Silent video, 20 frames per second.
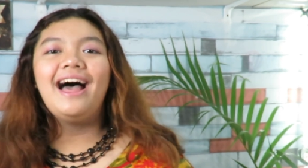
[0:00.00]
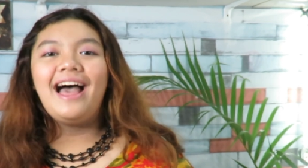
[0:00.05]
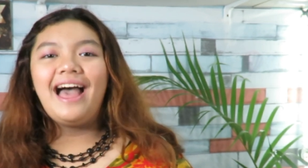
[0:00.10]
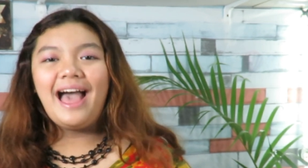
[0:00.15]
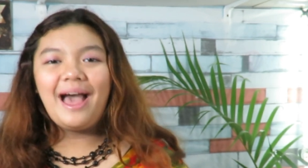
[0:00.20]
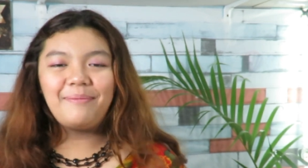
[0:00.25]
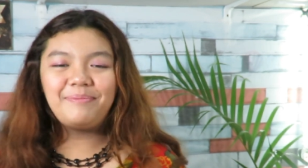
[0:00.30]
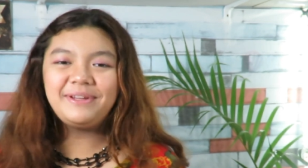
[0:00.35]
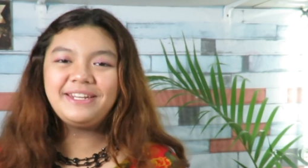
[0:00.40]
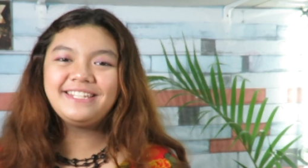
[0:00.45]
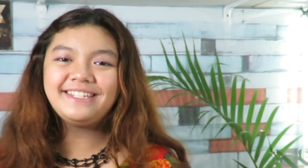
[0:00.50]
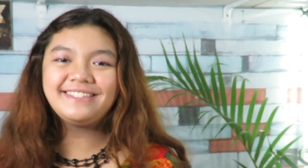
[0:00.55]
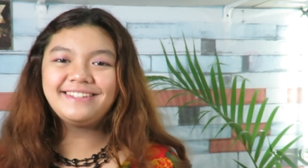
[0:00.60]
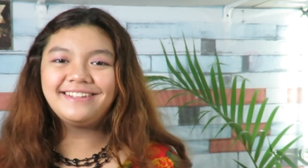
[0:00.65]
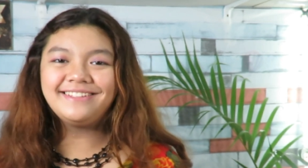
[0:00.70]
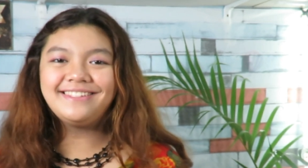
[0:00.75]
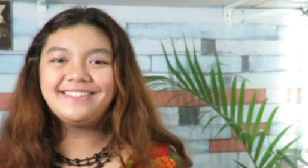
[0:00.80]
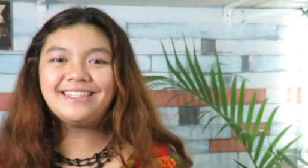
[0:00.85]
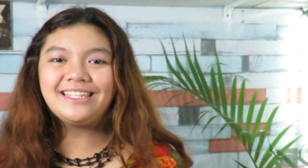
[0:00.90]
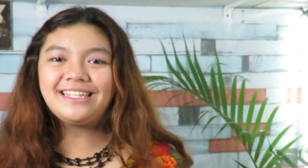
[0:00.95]
Happiness
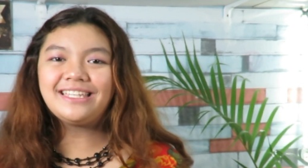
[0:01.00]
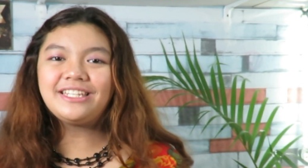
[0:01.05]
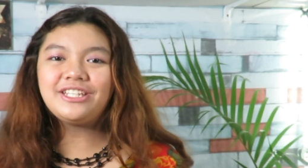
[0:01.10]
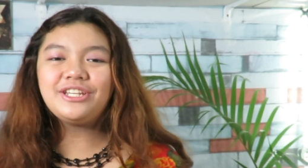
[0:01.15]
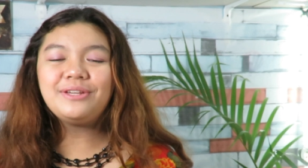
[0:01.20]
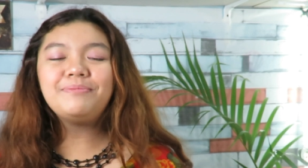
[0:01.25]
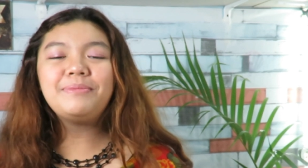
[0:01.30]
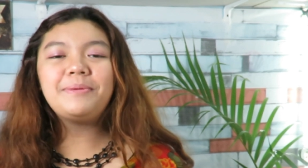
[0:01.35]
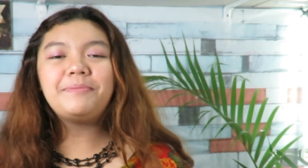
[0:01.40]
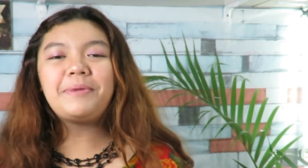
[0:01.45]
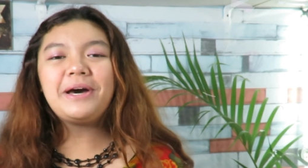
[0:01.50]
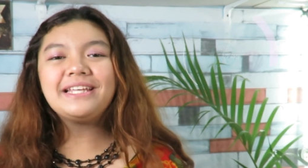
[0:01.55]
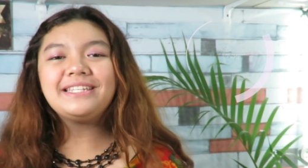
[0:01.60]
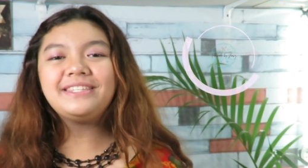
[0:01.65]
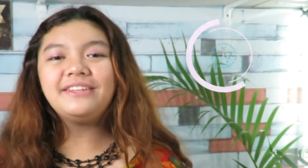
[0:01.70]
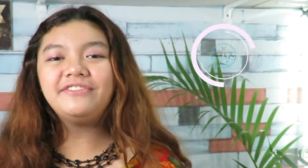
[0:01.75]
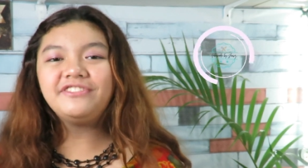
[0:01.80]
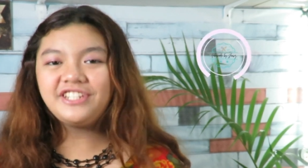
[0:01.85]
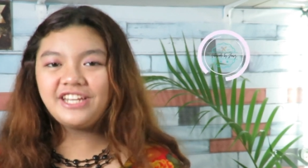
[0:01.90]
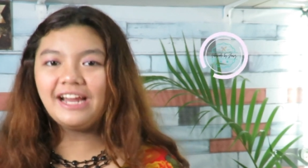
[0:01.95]
starts in the kitchen. Be
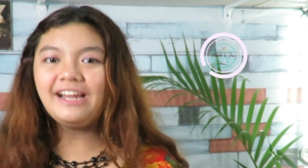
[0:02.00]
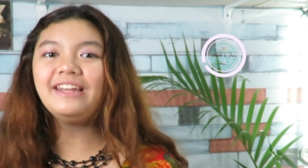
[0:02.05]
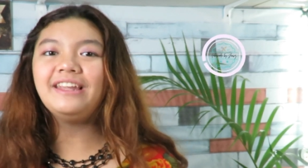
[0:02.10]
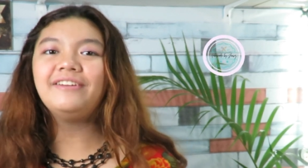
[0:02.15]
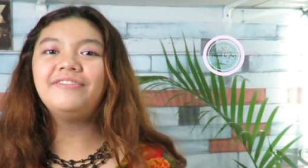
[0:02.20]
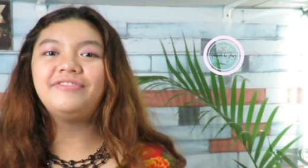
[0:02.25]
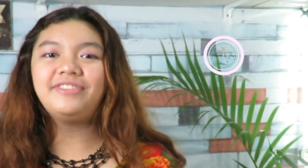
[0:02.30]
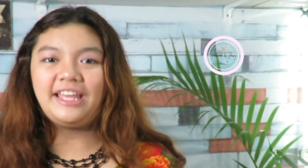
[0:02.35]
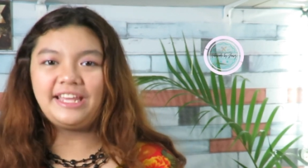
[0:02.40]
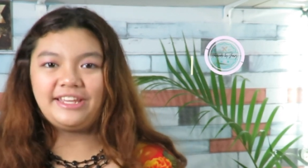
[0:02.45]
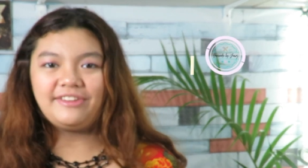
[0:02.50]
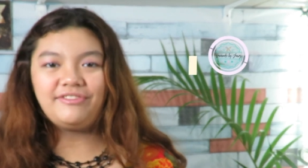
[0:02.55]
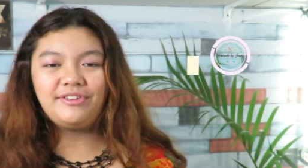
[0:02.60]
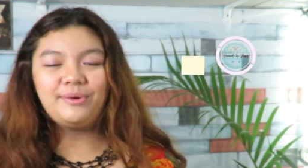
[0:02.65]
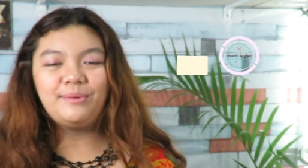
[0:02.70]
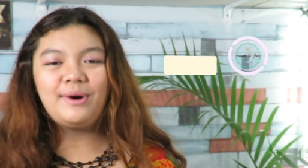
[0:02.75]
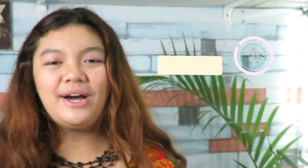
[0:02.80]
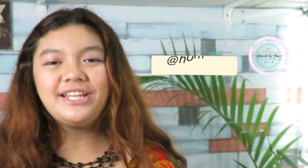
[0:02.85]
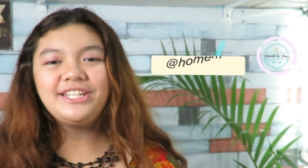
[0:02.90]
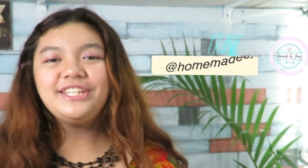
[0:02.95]
positive, share love. Thank you
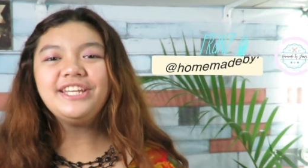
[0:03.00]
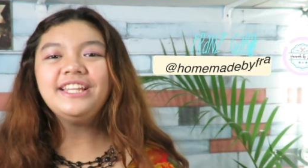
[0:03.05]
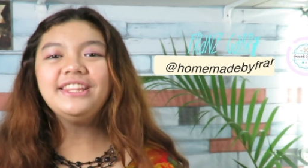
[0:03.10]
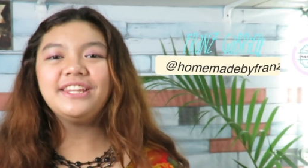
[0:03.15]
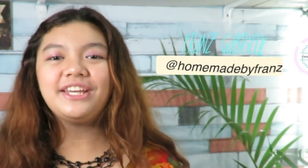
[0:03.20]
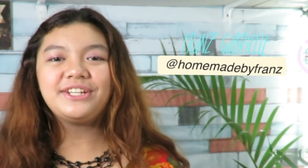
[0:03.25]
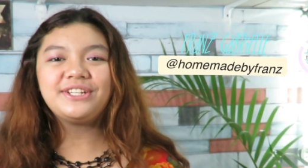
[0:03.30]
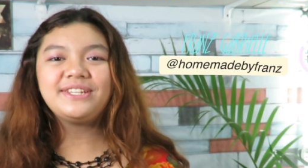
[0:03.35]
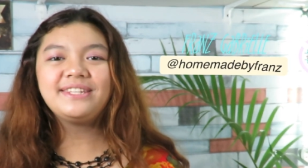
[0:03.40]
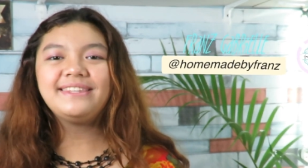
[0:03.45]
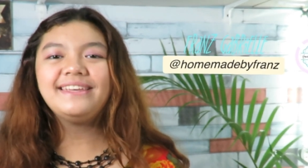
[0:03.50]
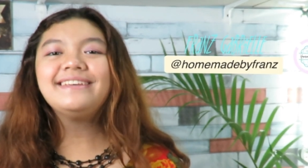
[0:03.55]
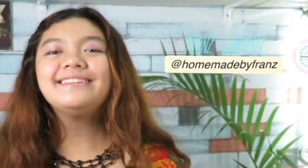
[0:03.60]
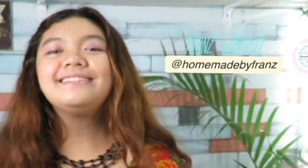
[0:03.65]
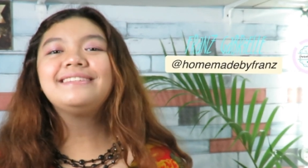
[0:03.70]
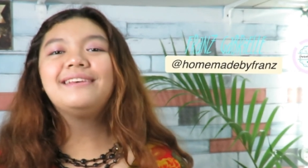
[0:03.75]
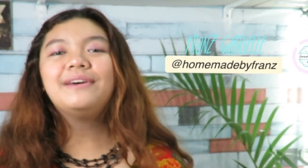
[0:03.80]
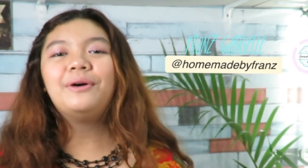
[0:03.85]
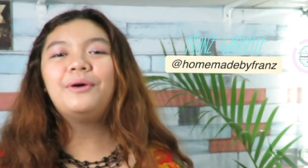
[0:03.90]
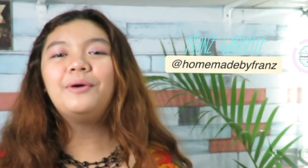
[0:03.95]
for watching. Let's taste
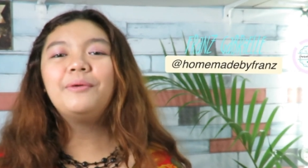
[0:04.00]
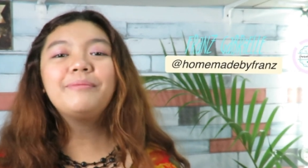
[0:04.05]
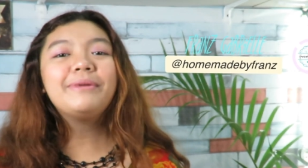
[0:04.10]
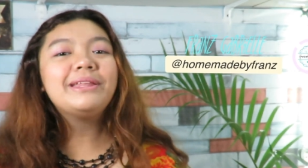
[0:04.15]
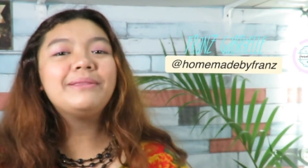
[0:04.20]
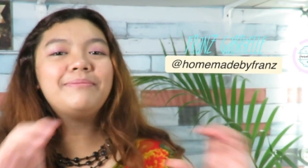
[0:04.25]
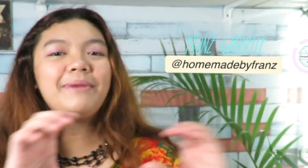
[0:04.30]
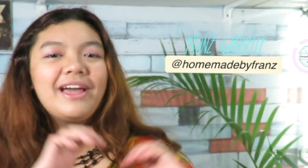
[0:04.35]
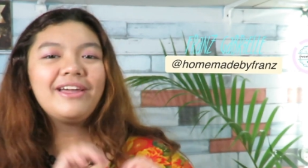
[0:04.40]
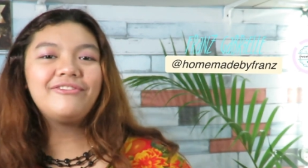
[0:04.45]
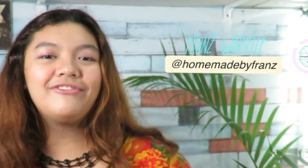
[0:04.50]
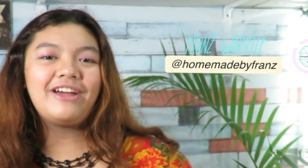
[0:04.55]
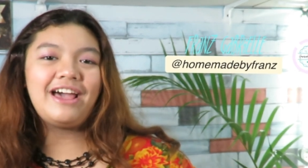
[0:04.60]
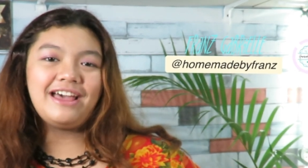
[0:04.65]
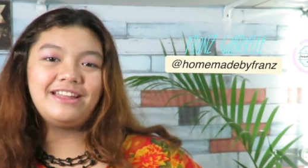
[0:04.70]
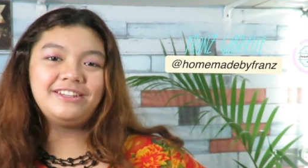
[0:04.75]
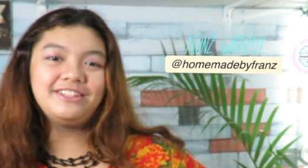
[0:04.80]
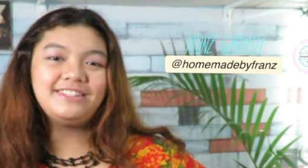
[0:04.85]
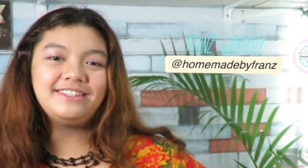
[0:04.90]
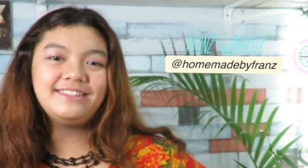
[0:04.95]
Homemade by
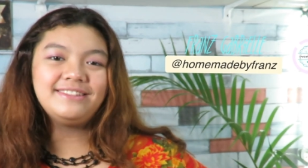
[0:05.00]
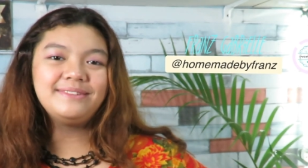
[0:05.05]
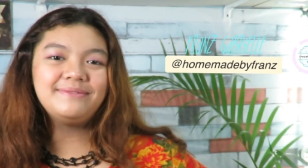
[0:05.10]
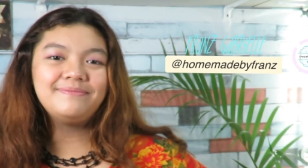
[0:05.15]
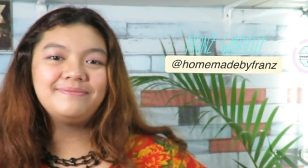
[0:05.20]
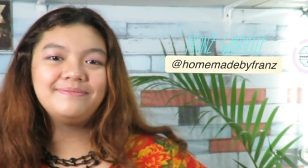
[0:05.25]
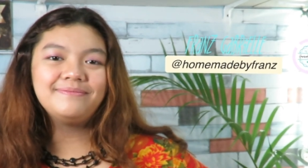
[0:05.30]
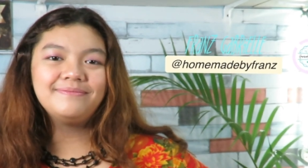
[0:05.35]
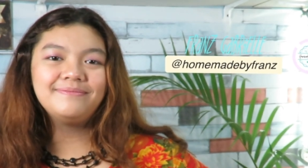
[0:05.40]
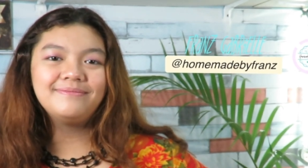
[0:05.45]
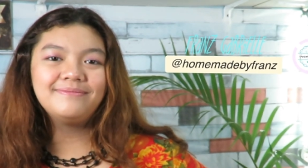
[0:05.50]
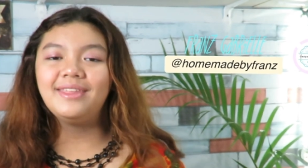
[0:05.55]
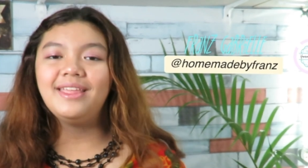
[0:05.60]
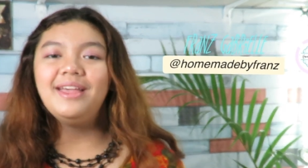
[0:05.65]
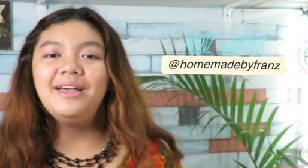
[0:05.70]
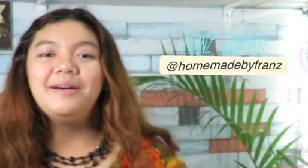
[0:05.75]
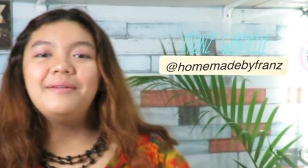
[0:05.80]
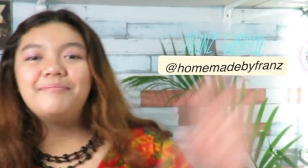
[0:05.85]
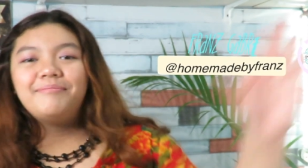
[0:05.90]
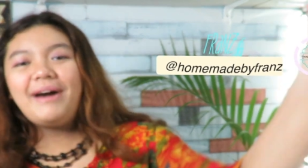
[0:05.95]

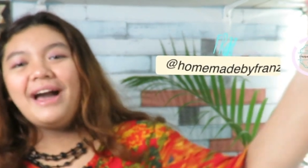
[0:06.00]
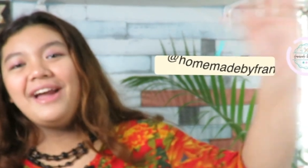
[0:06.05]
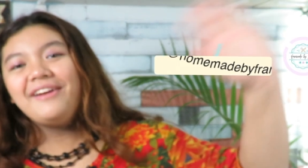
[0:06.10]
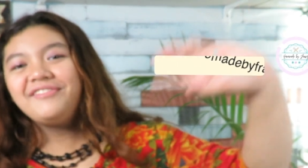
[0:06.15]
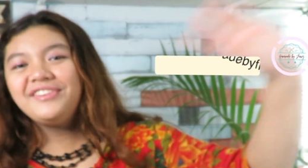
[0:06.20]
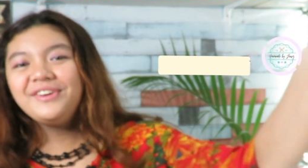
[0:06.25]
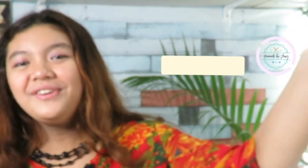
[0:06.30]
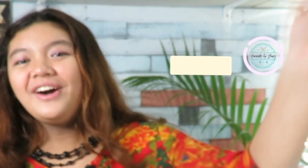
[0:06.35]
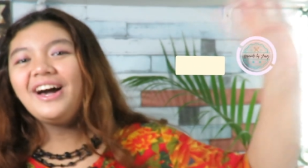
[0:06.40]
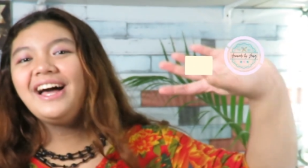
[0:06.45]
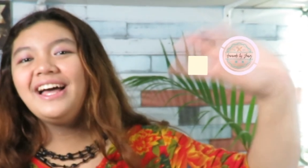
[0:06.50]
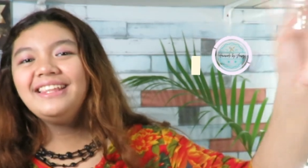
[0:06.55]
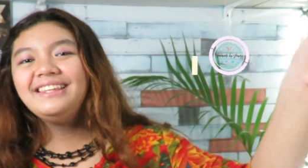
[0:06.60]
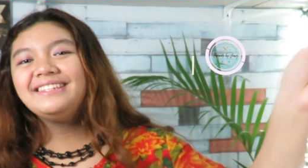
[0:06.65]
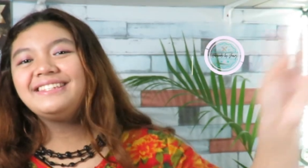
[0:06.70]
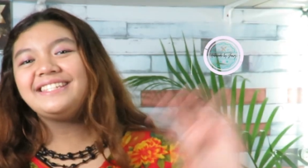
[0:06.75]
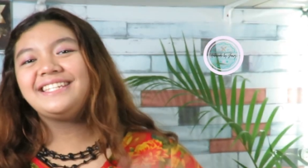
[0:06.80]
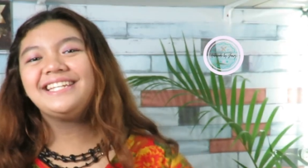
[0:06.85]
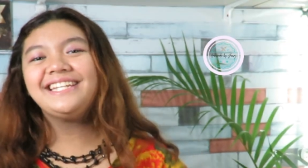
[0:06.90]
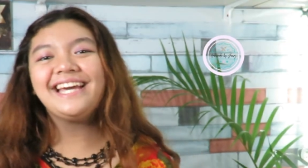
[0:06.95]
Franz. Bye
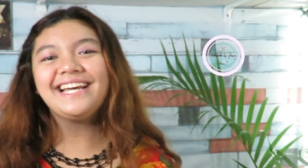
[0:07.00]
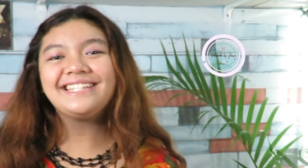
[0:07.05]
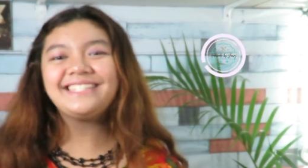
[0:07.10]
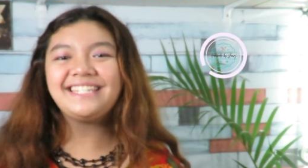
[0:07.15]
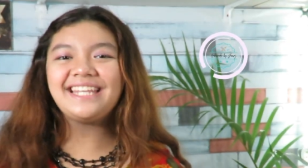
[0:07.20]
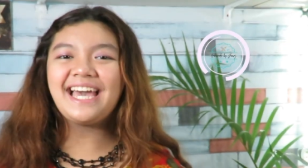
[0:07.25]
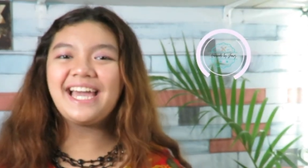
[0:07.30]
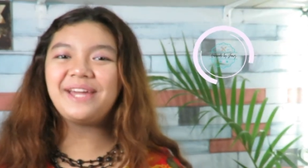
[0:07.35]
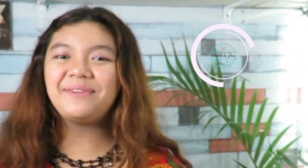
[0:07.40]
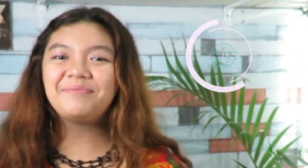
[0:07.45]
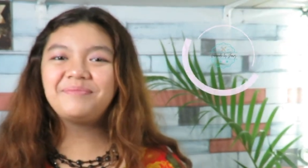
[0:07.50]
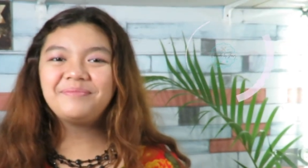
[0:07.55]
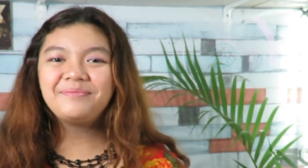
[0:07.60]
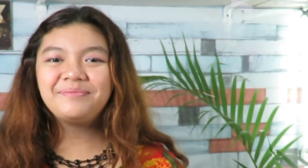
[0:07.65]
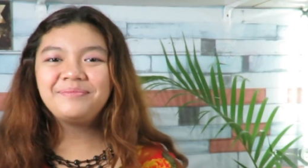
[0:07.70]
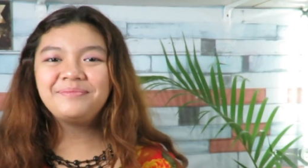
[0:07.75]
everyone. See you next time.